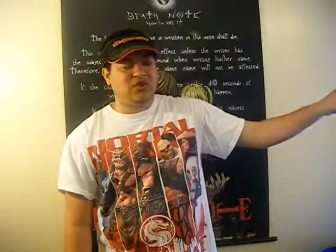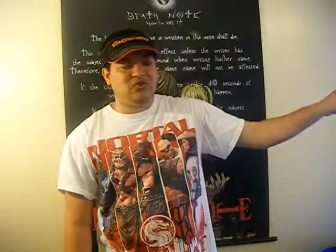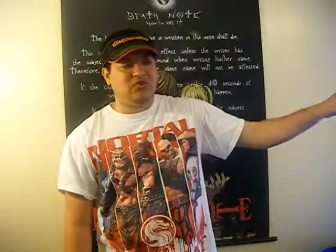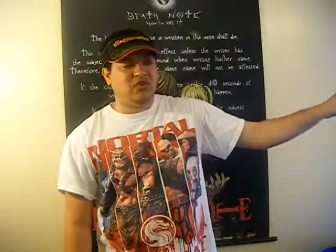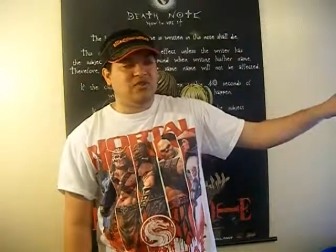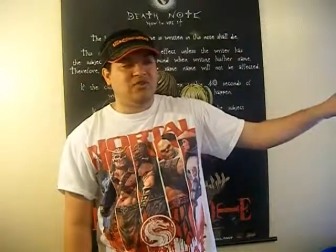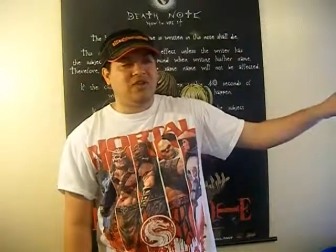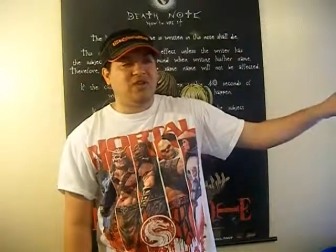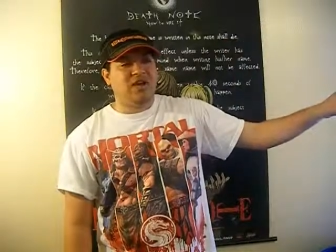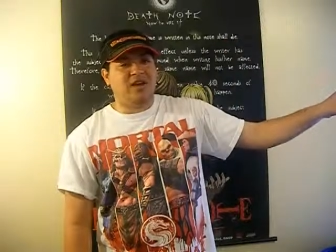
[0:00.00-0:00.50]
It
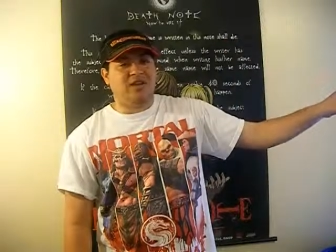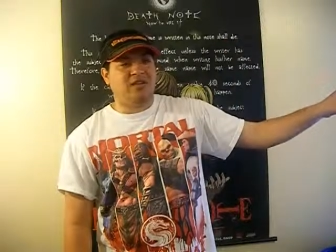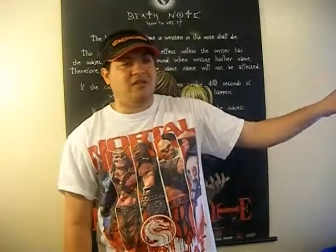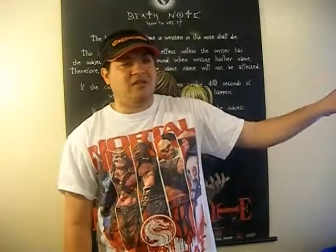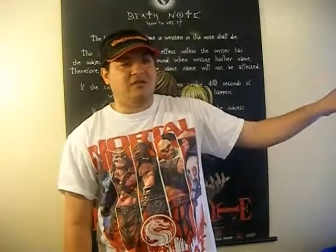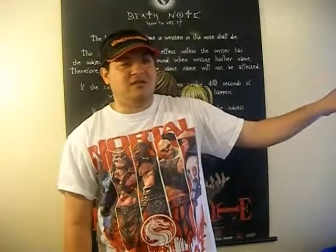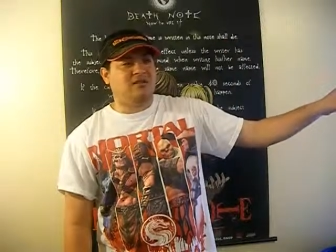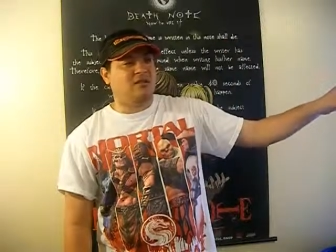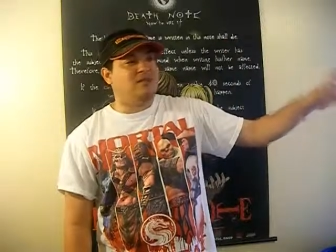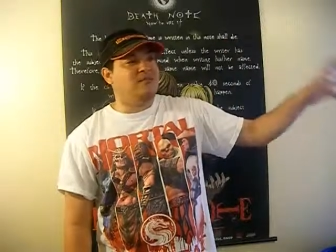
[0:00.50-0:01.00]
was like,
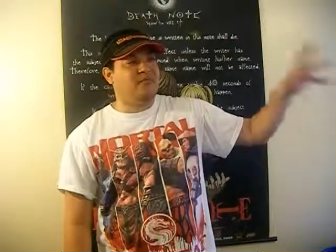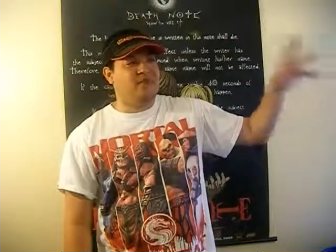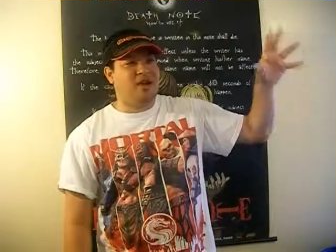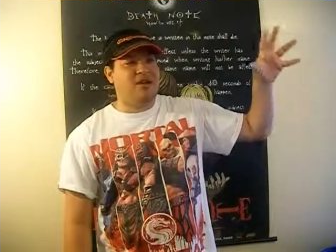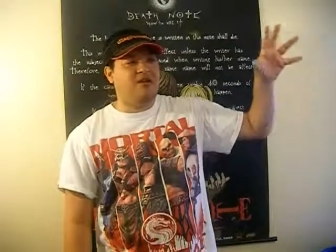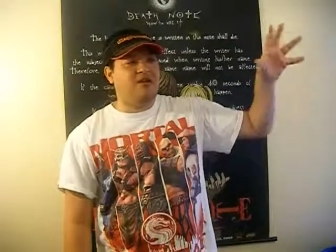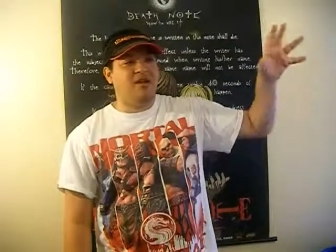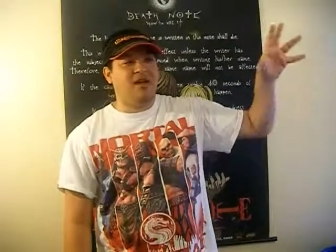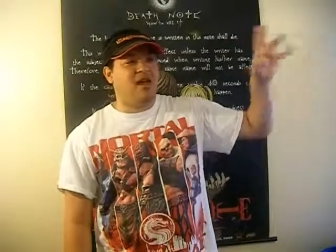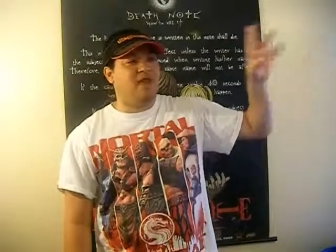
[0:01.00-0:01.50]

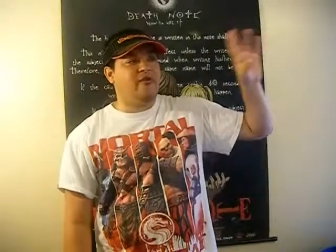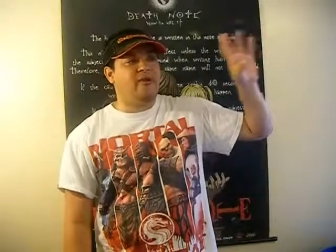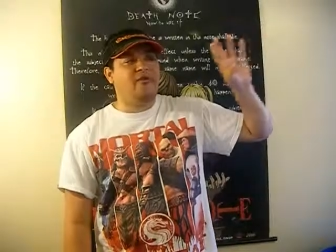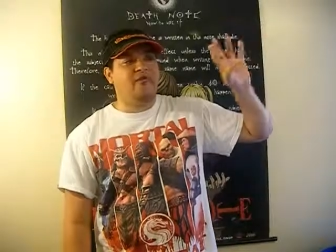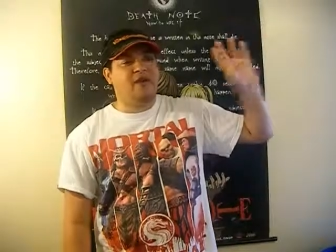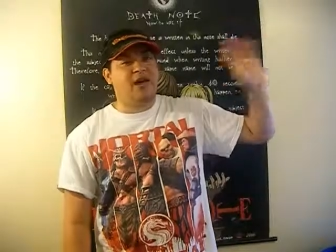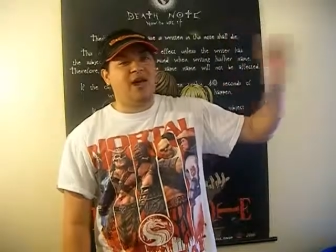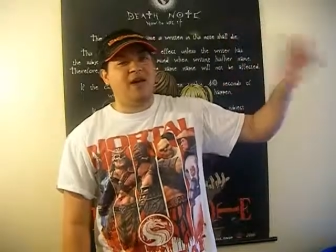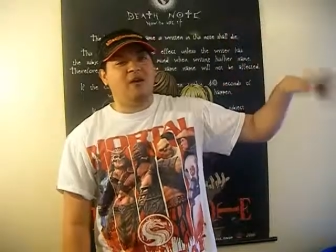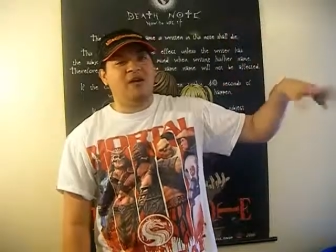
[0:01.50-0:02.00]
compared to Harry
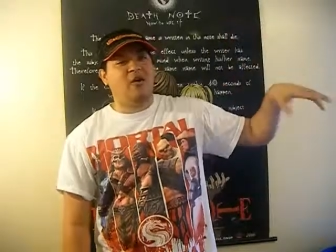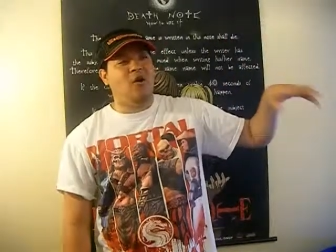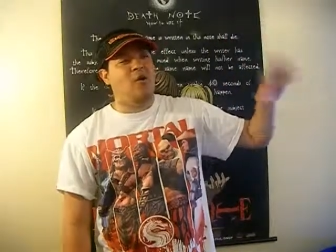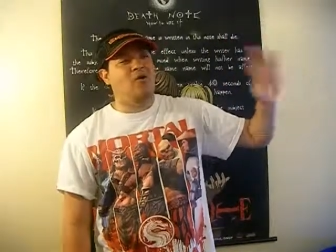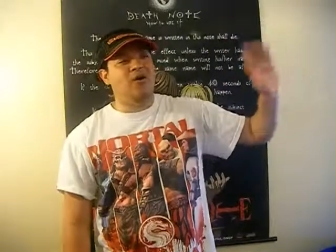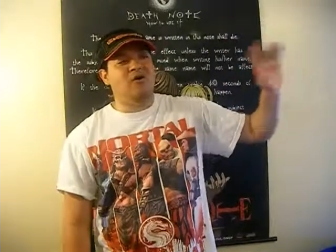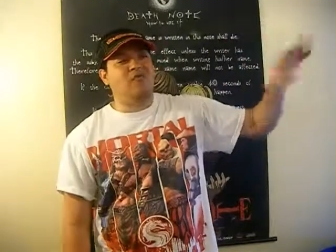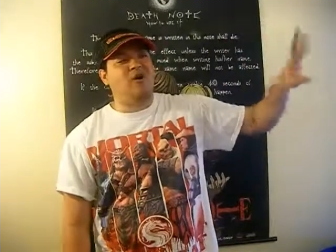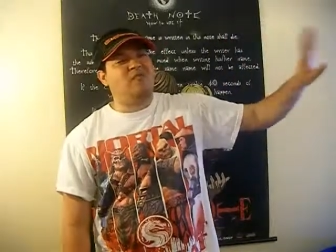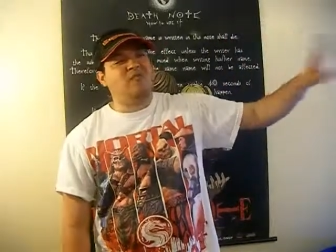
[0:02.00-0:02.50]
Potter,
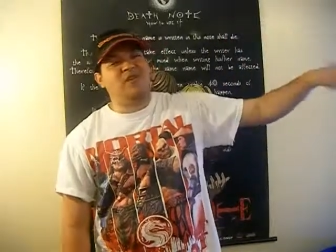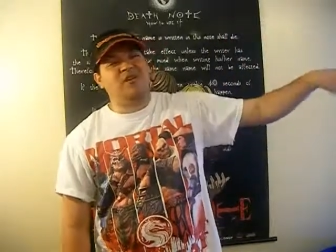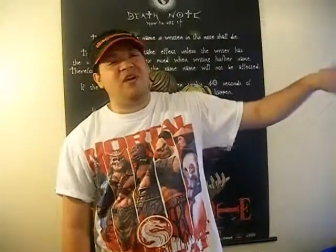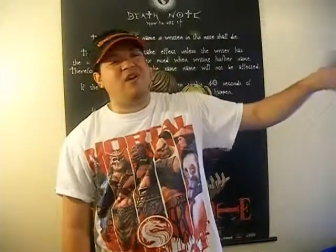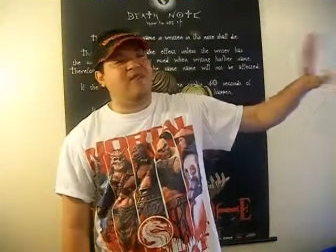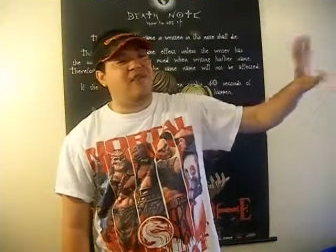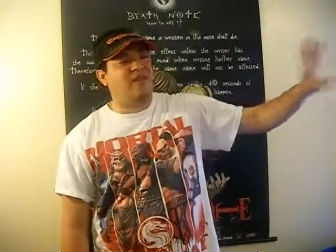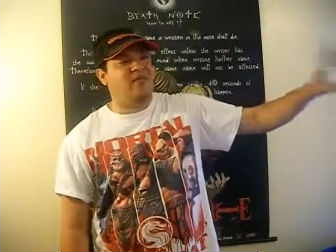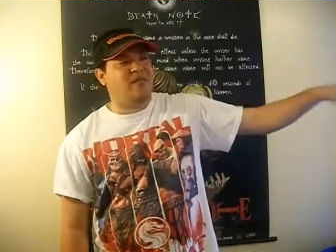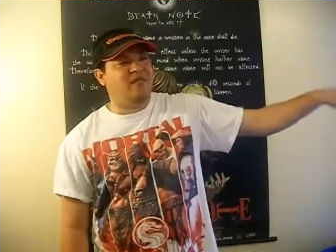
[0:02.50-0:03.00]
oh, they're ripping
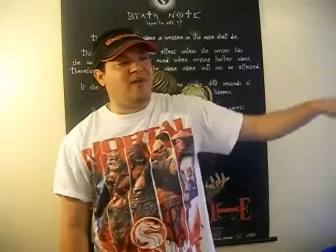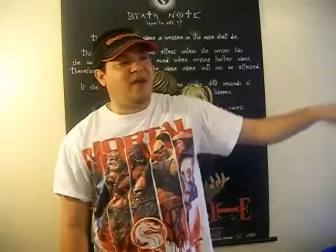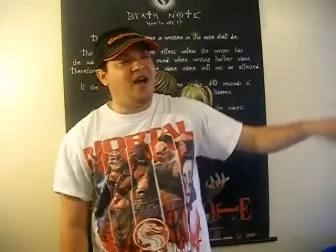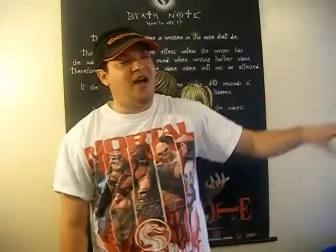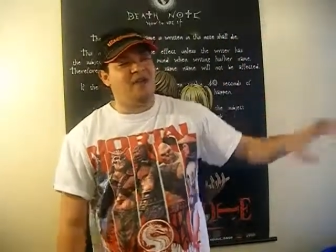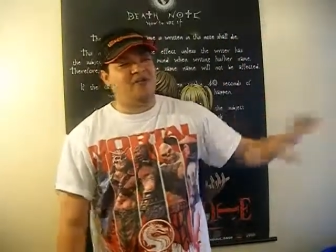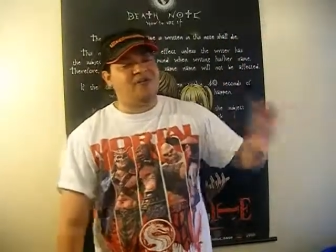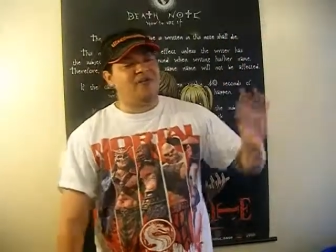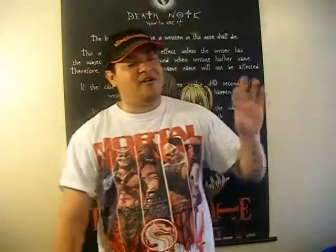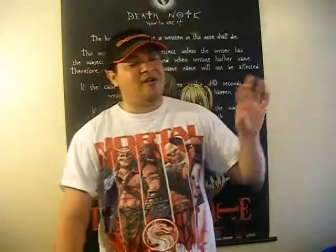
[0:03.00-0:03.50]
off Harry
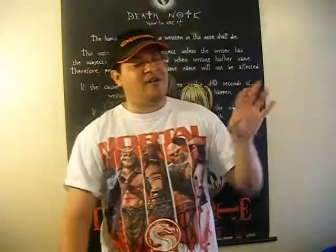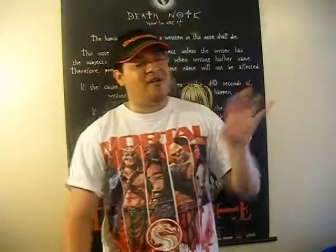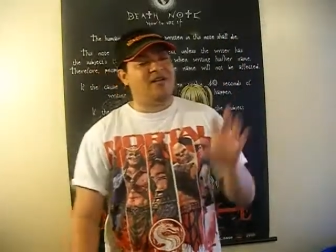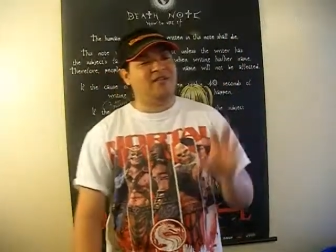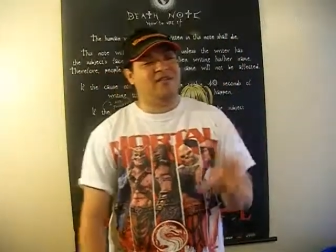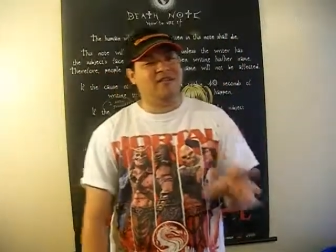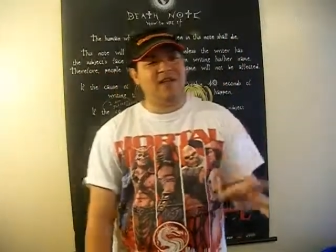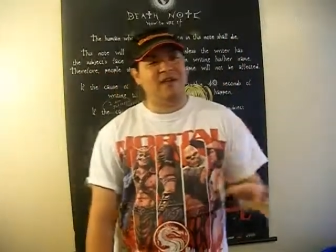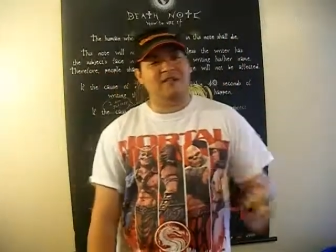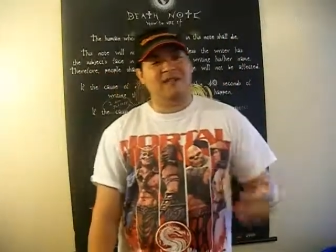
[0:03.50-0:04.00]
Potter and all
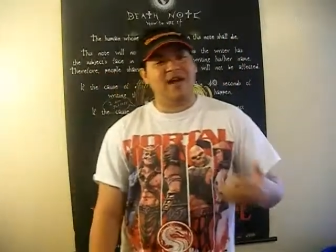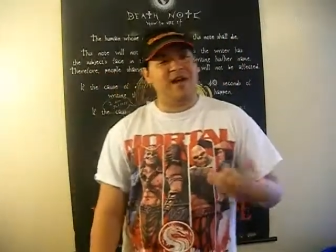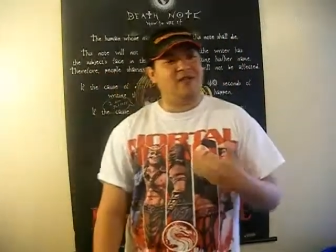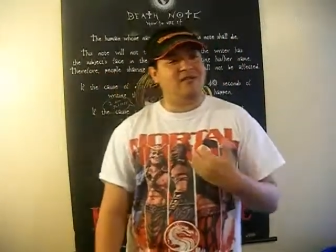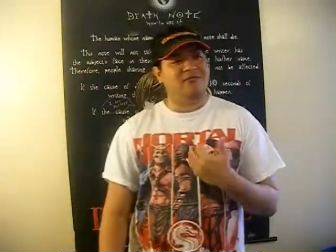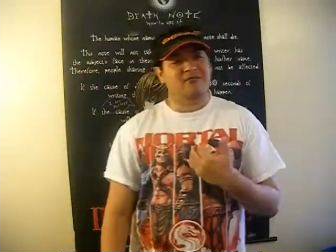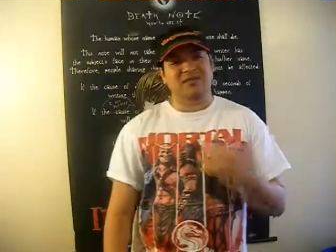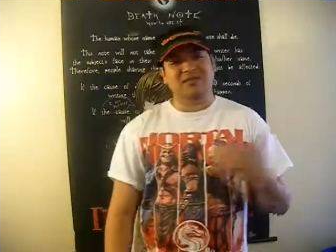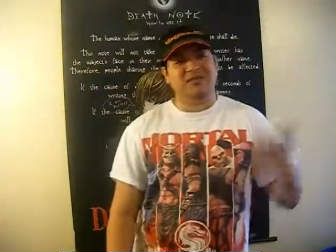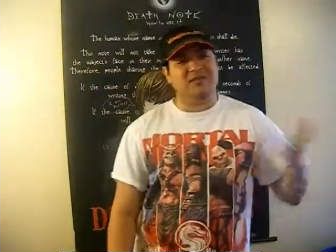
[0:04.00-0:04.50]
that stuff. I
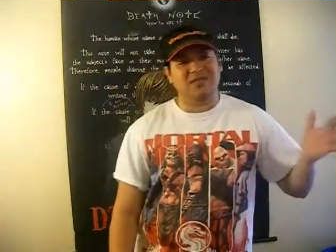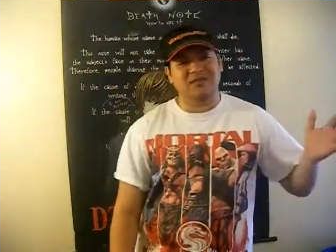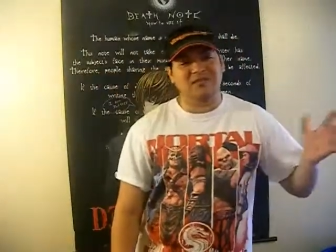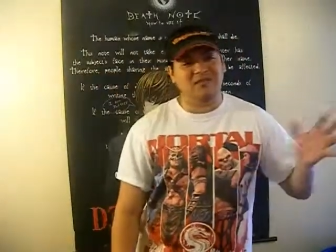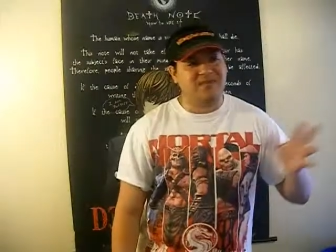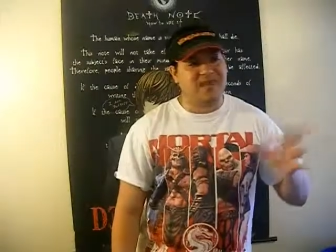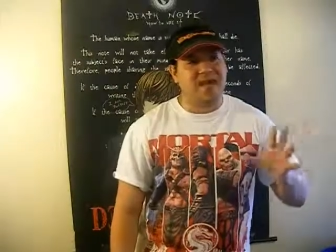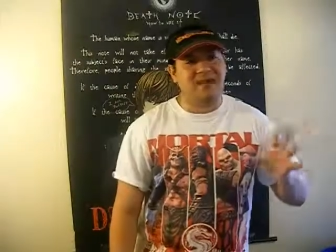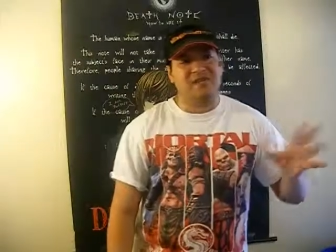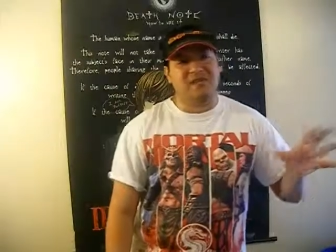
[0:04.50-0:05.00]
don't really see
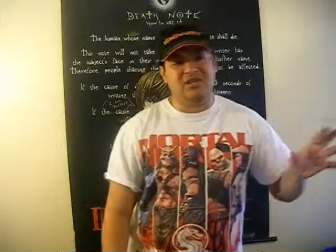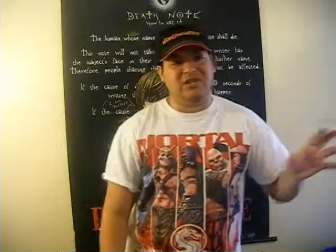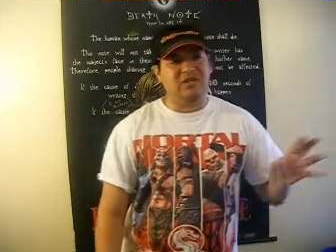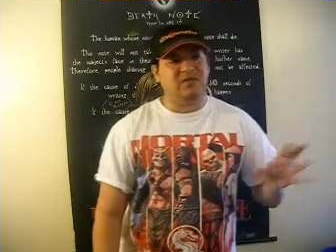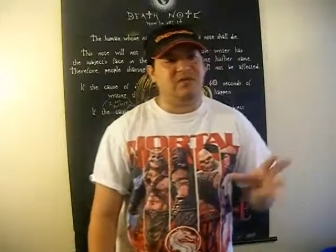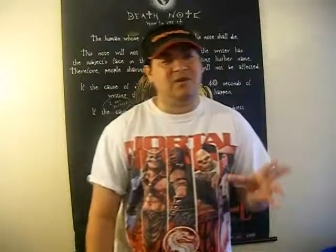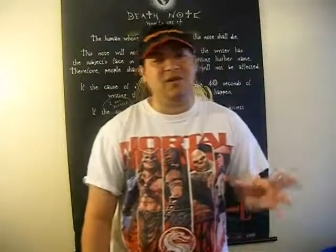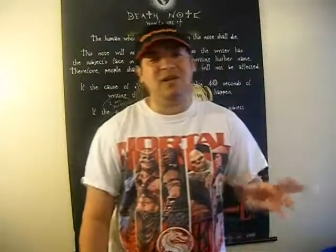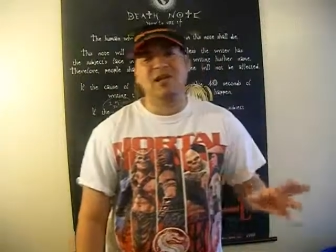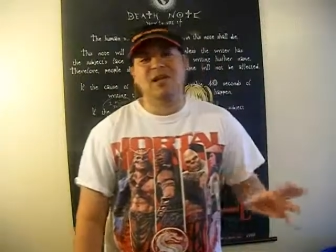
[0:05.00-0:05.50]
that much
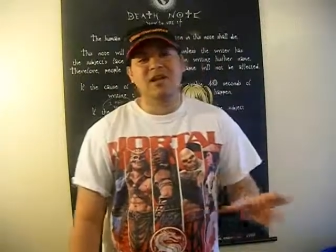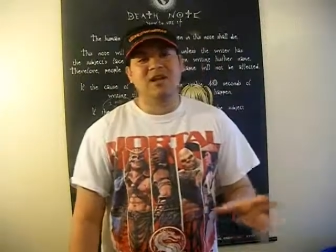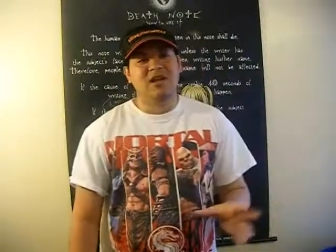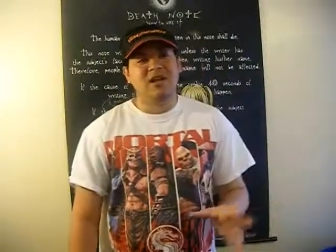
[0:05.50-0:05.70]
of a,